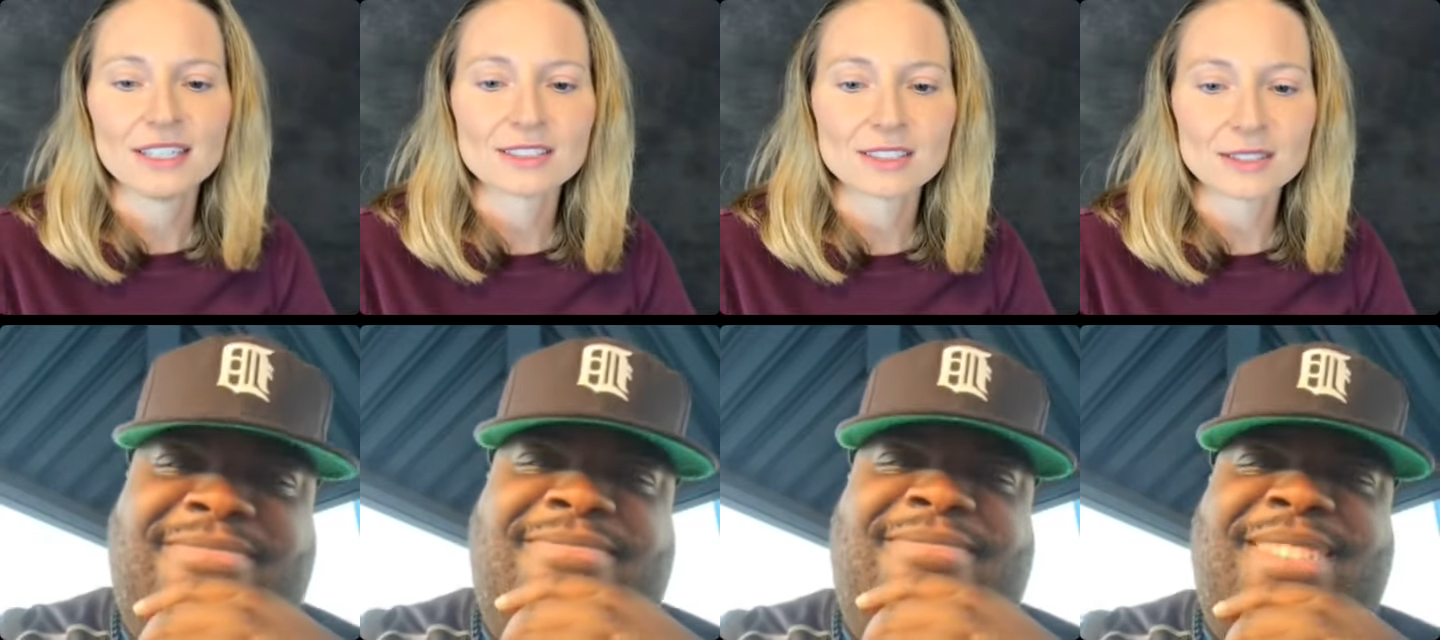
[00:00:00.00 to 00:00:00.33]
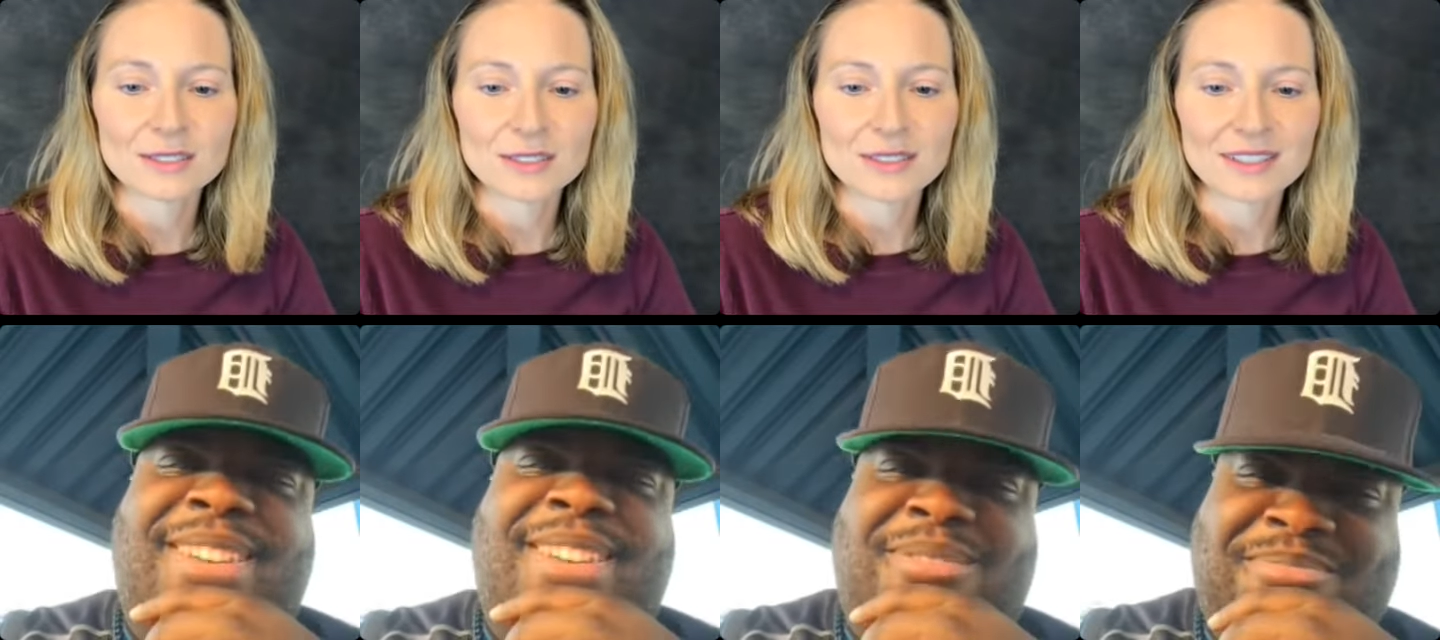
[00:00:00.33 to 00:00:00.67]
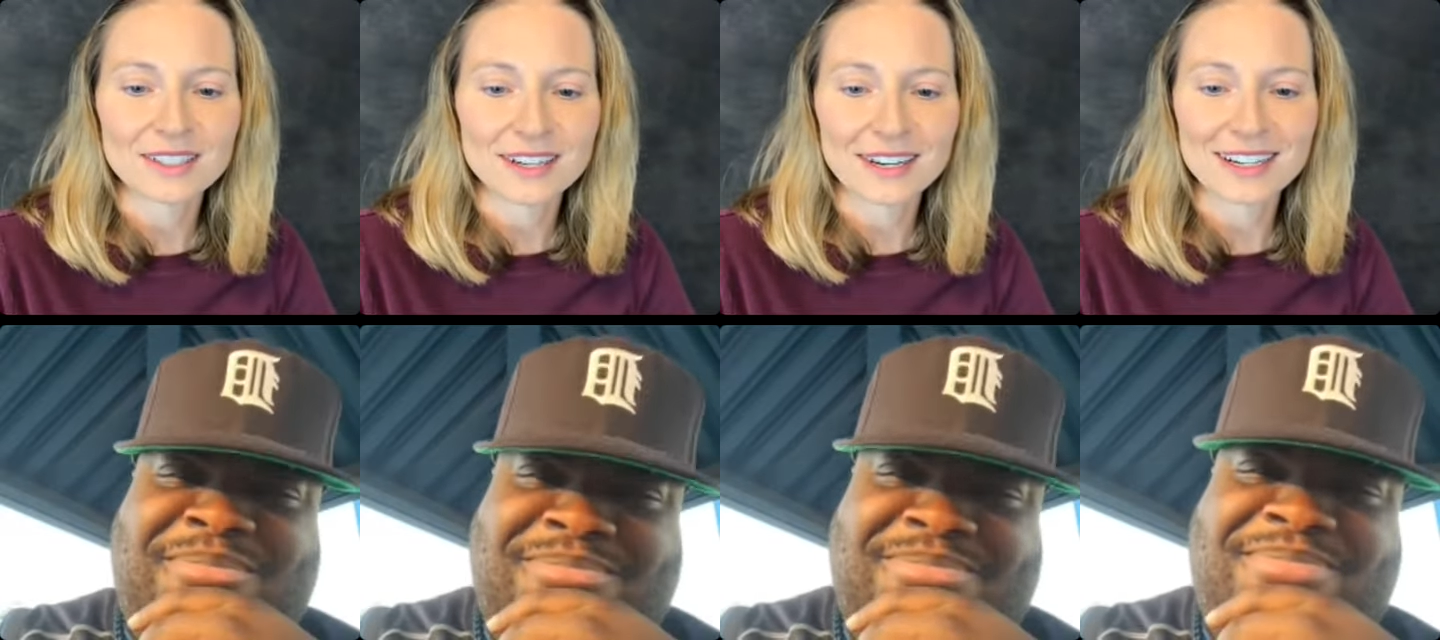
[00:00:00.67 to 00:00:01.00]
So yeah. You're
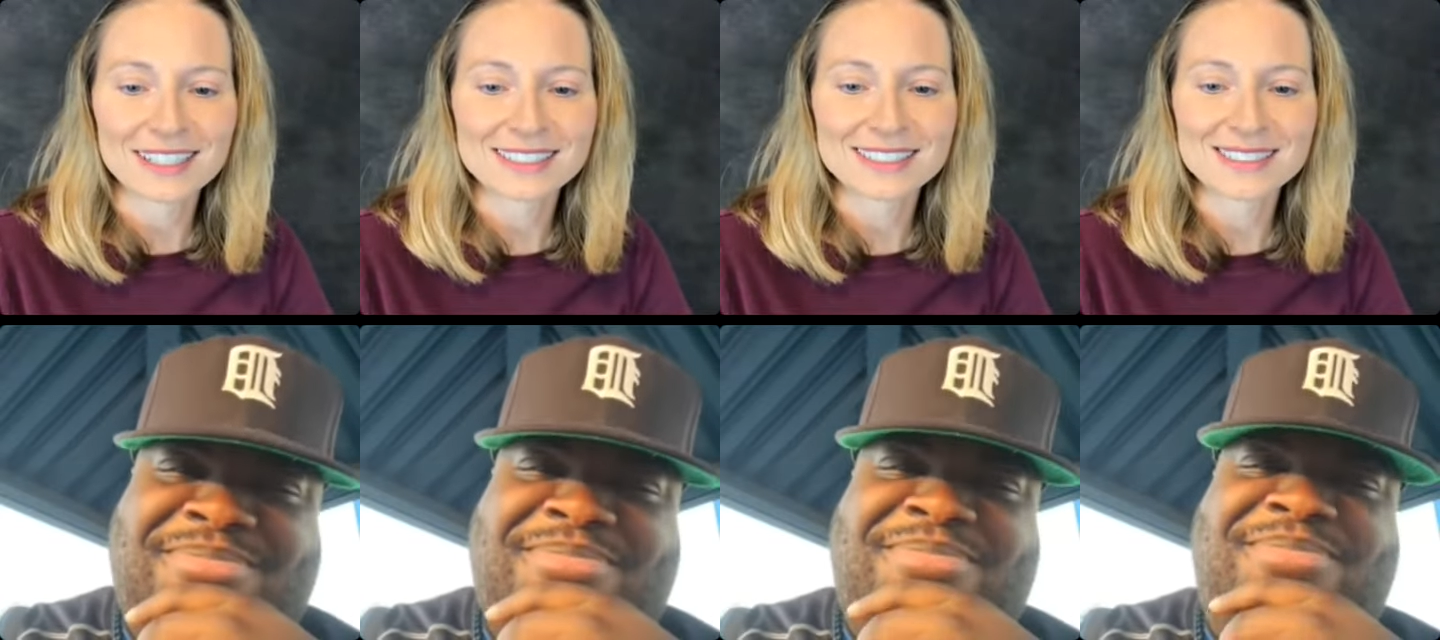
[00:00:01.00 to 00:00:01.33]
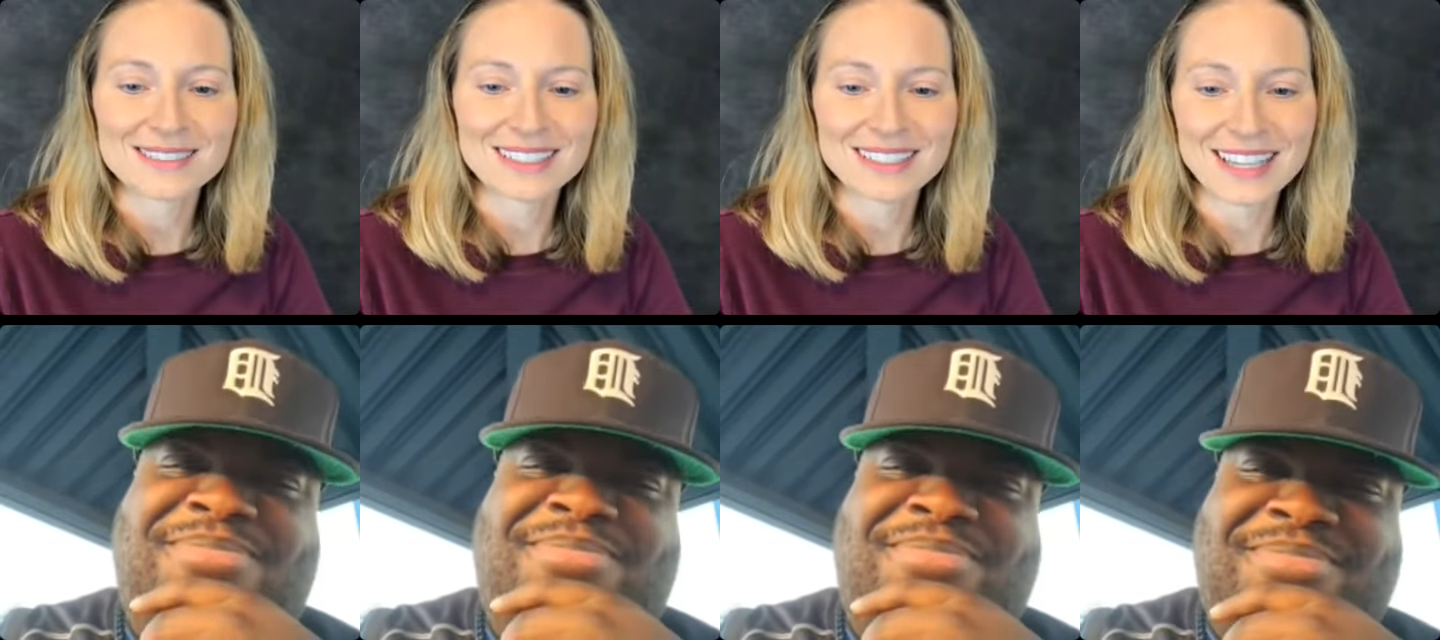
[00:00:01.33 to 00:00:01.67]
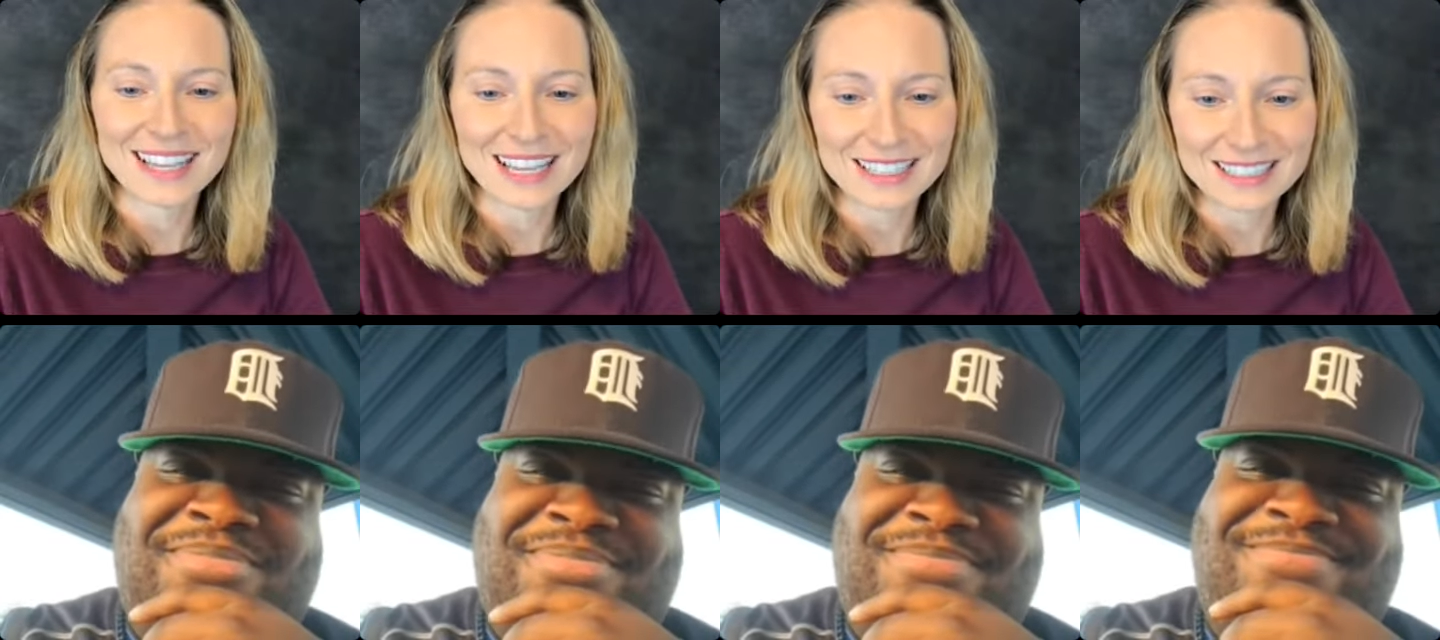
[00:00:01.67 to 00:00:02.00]
awesome.
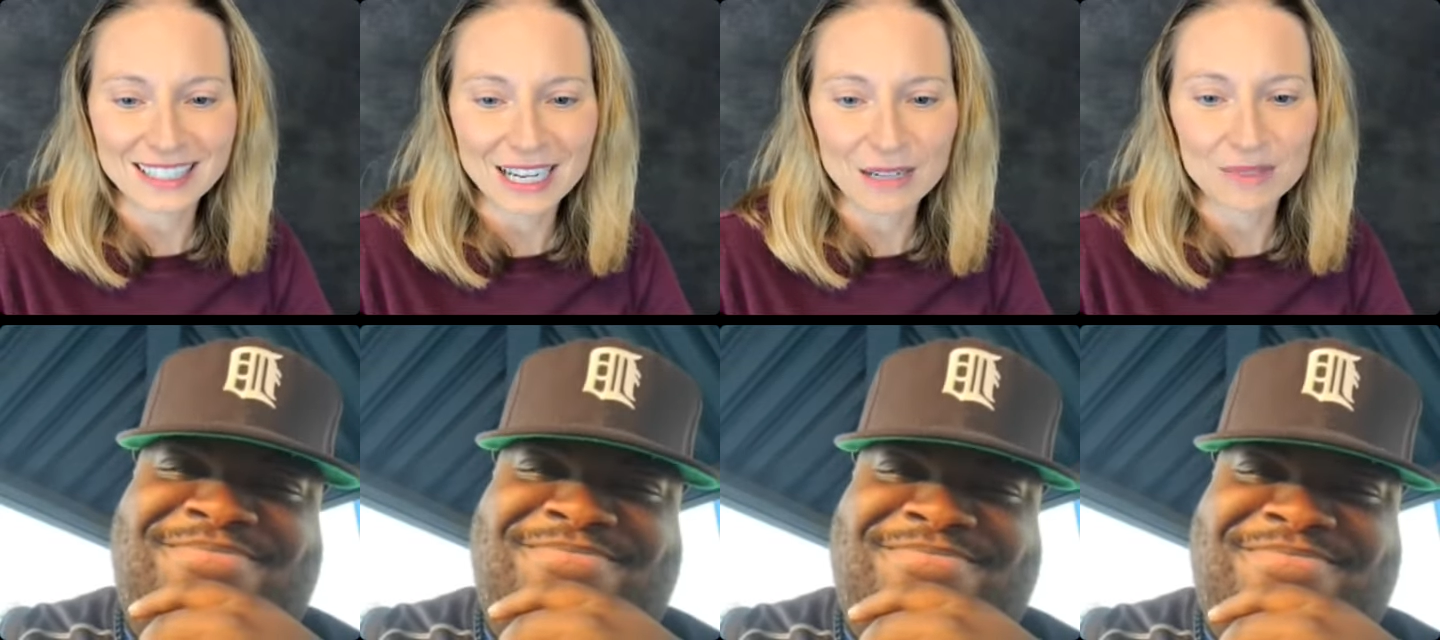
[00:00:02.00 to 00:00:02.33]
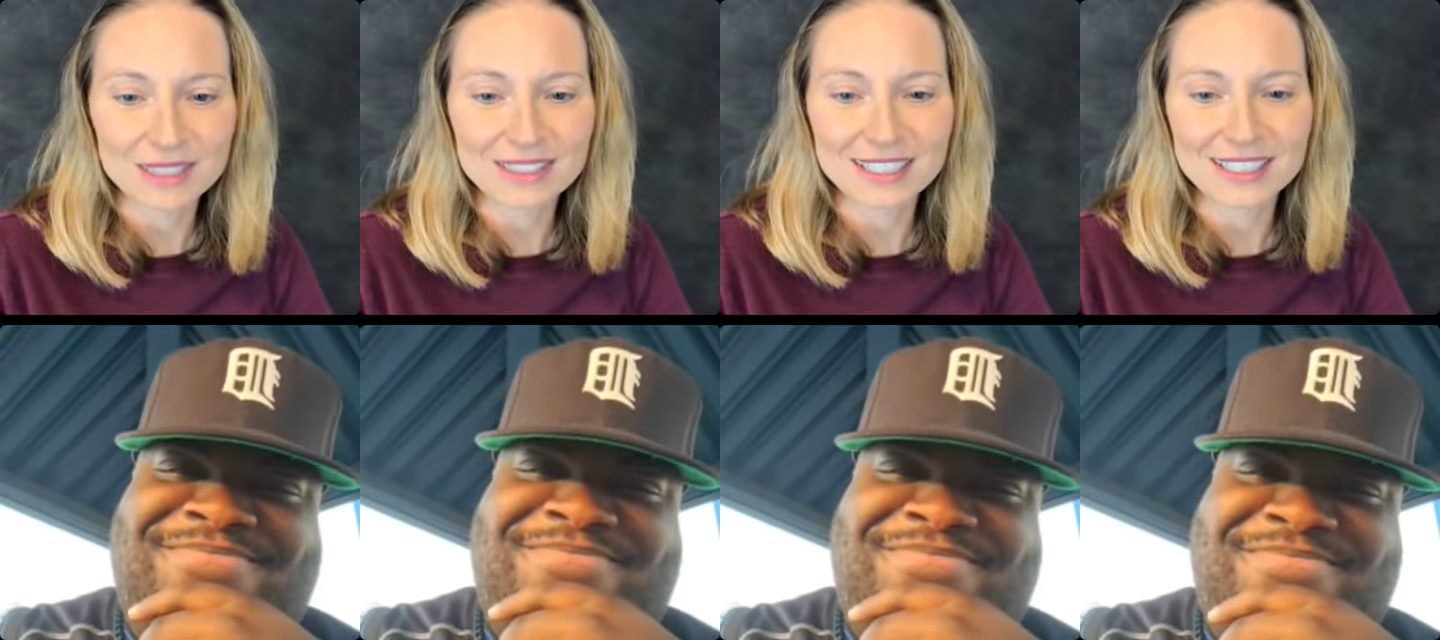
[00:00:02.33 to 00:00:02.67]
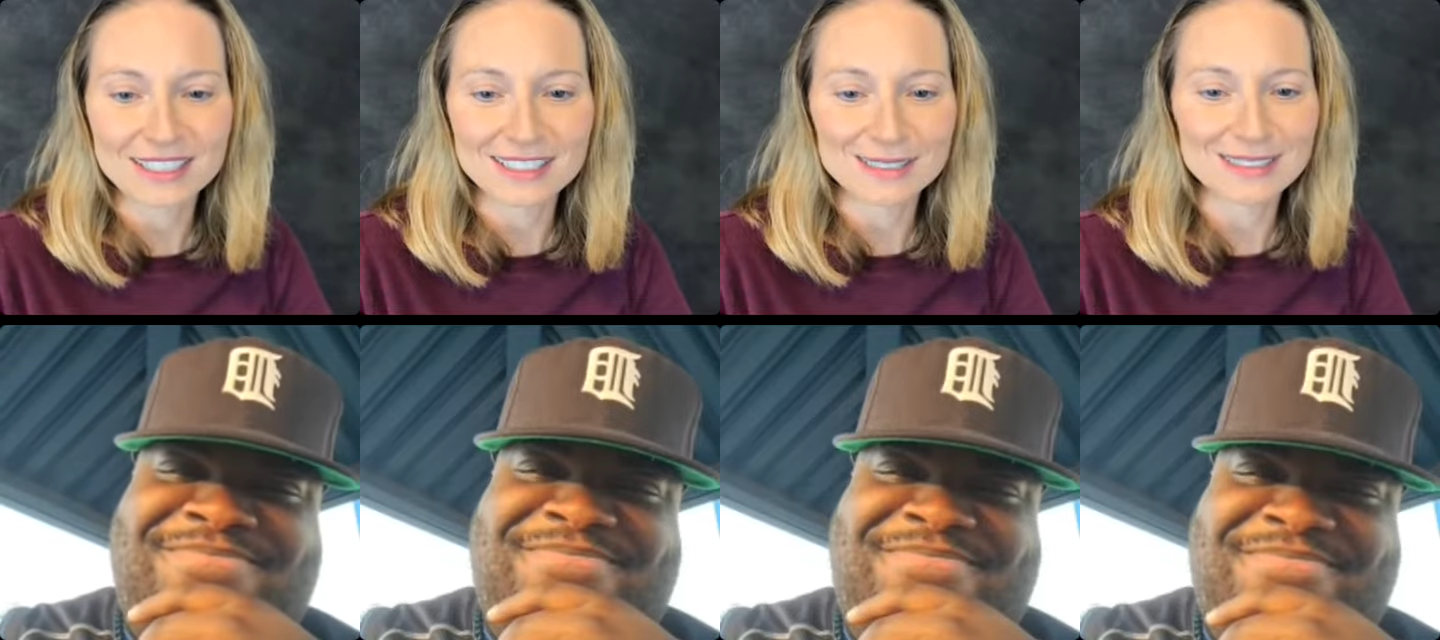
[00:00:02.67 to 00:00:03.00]
And Cameron
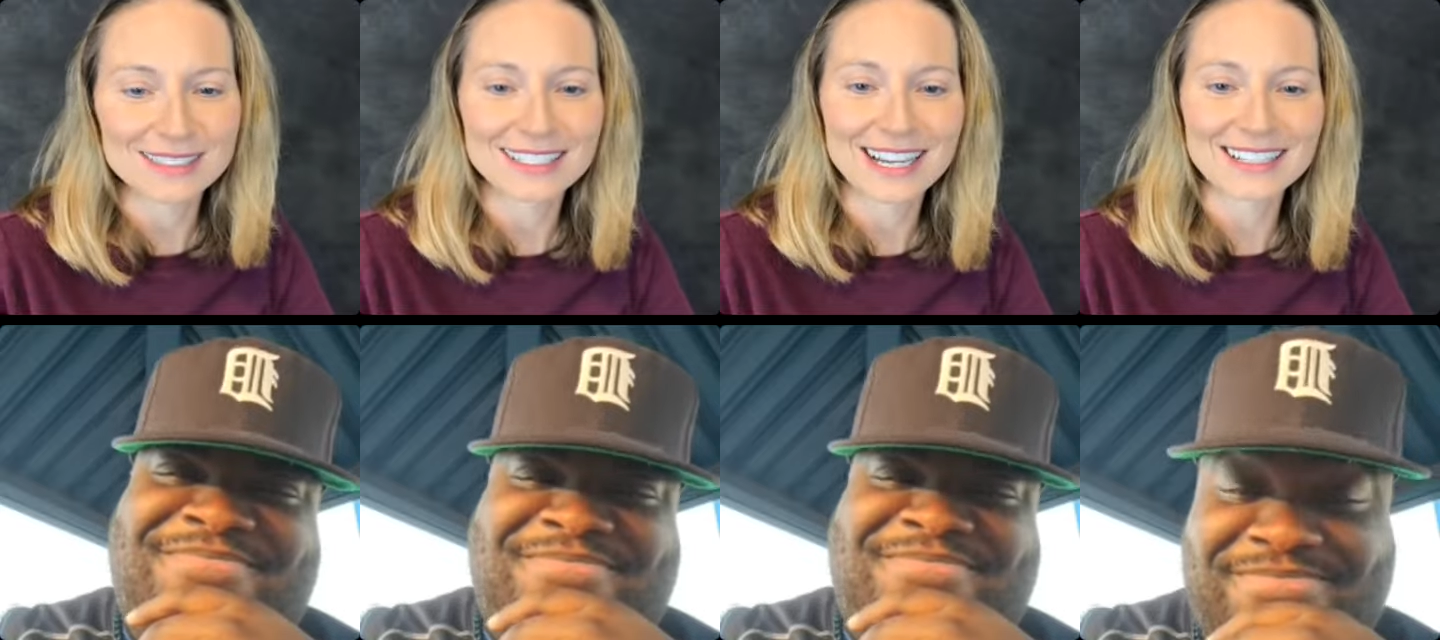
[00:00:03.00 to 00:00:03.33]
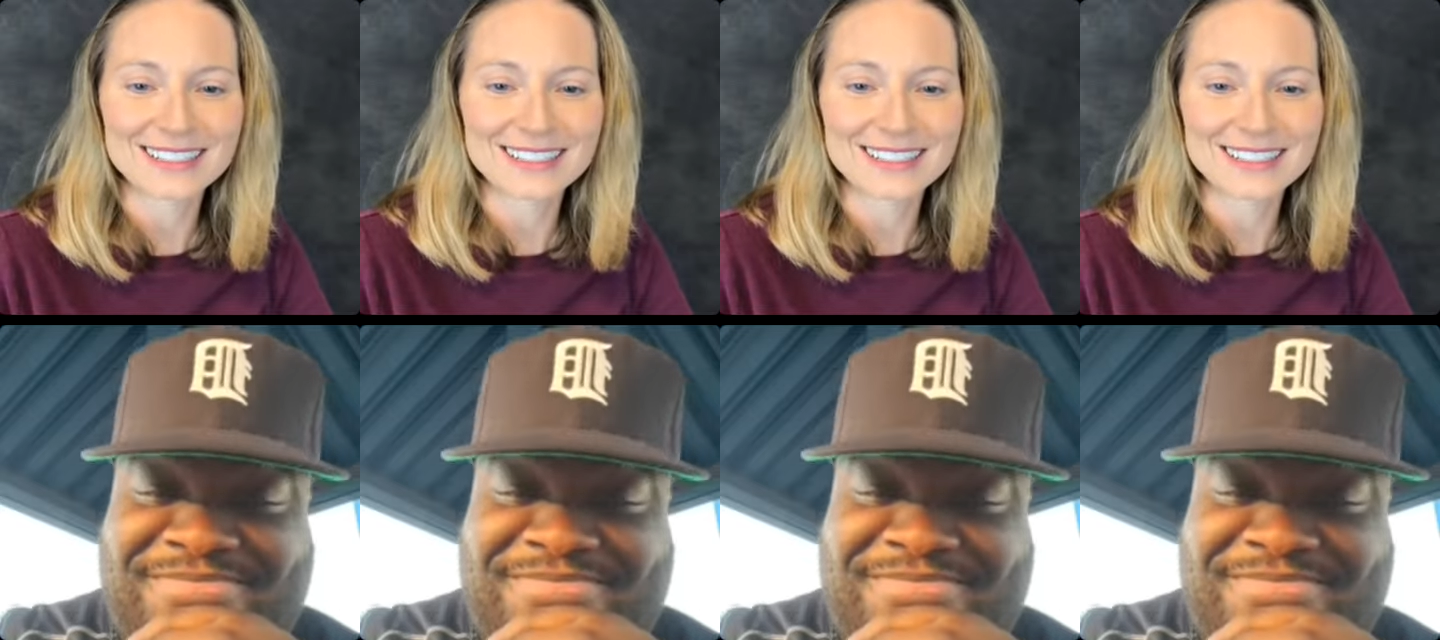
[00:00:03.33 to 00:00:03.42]
says, you still got